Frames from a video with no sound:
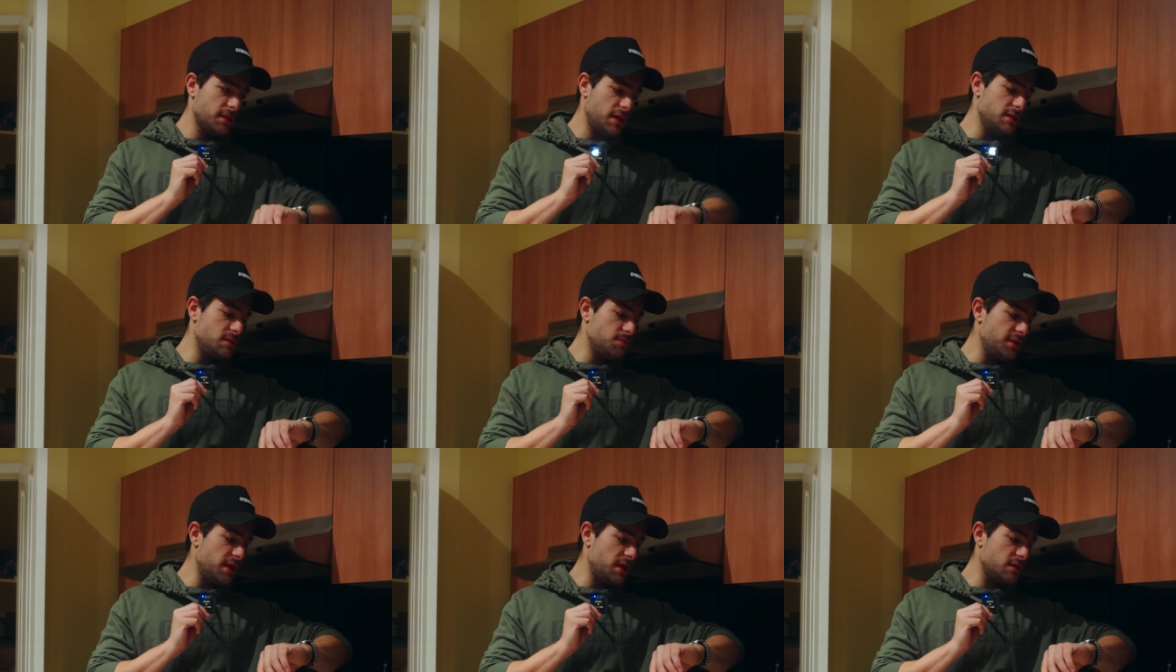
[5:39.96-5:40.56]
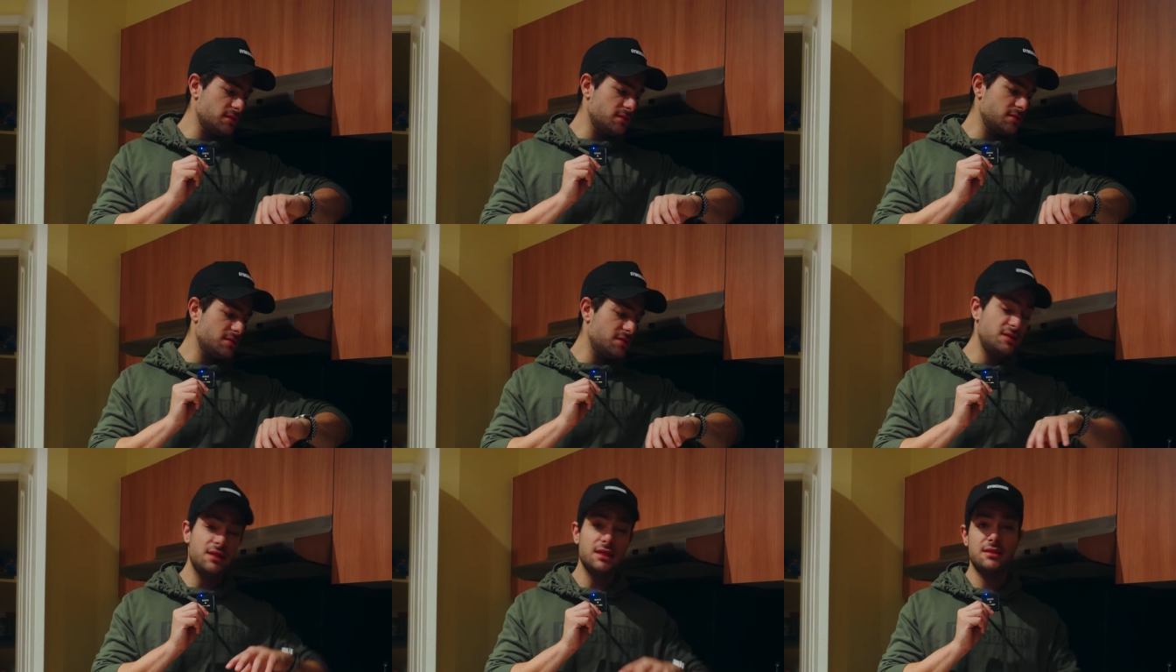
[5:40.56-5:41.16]
It's about
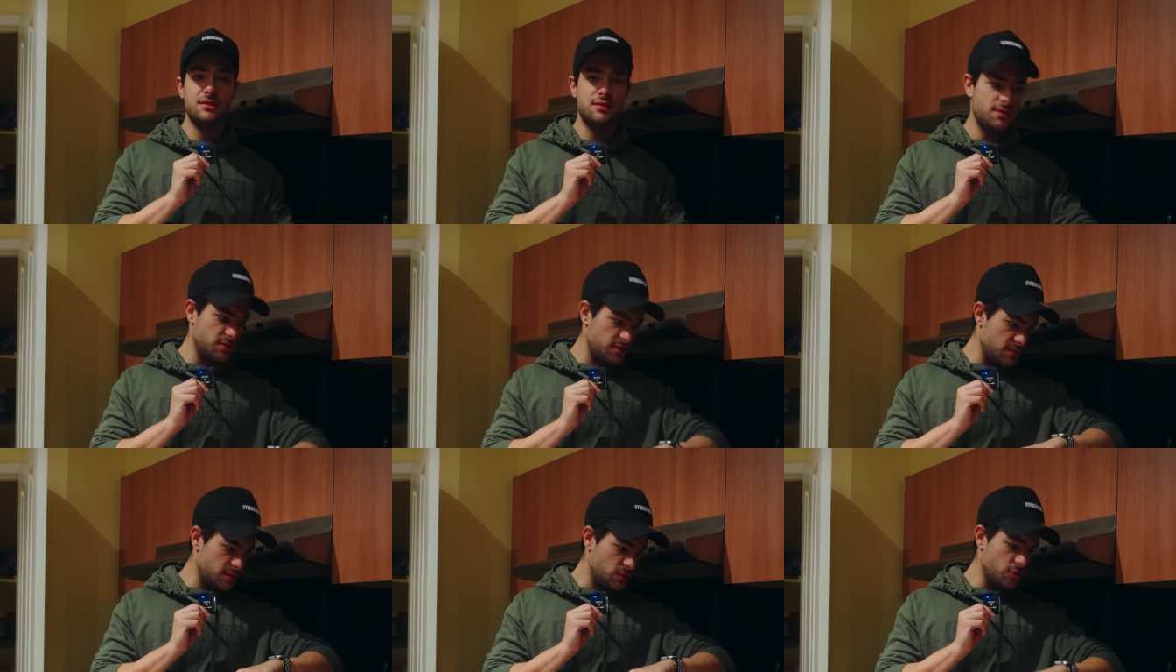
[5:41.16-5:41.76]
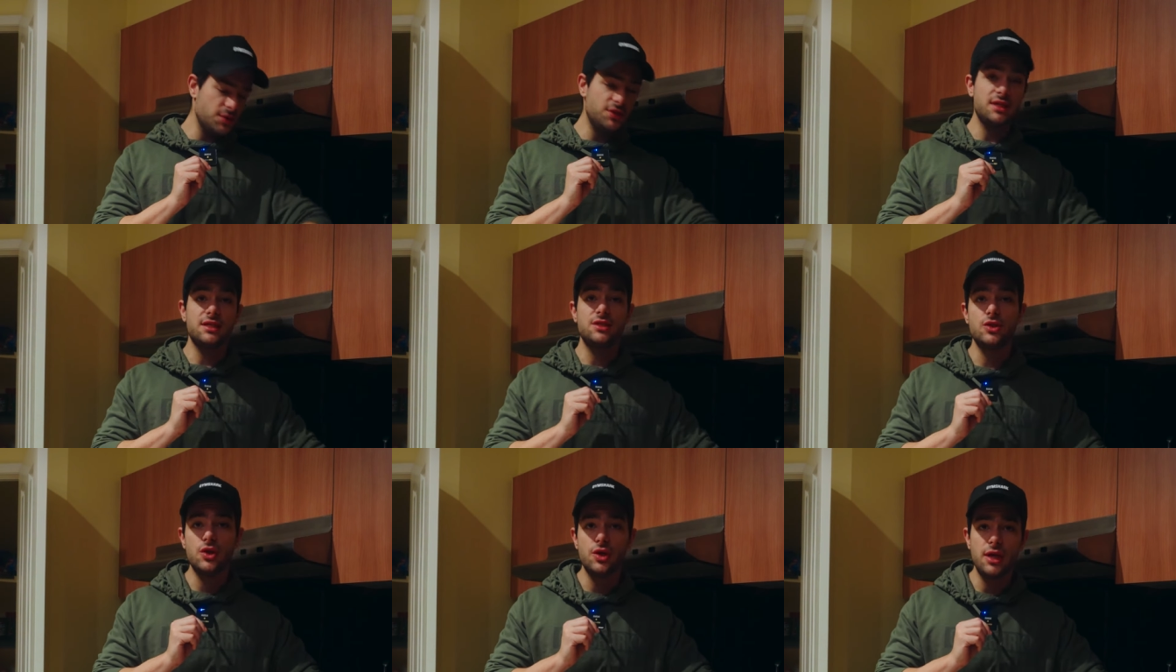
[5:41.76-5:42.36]
six it's almost
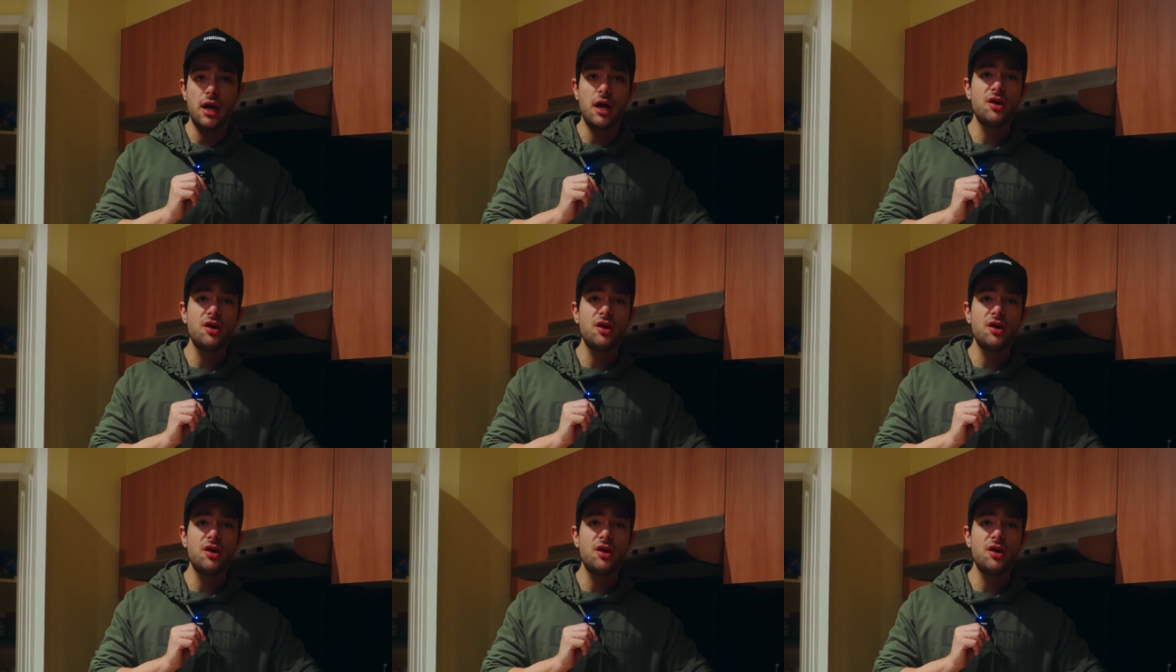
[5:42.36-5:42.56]
6.30.